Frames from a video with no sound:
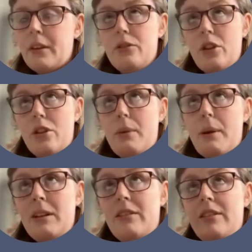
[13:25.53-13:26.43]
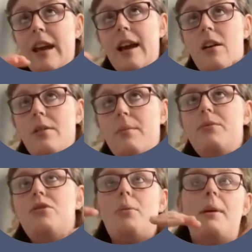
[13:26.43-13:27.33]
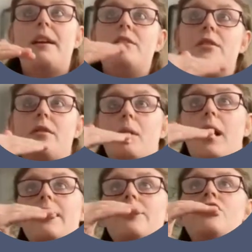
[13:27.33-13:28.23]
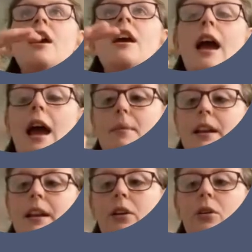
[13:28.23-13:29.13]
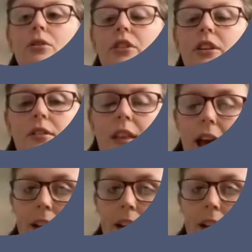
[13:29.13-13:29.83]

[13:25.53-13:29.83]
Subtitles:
so the women sit on the top end of the wedge, and it causes their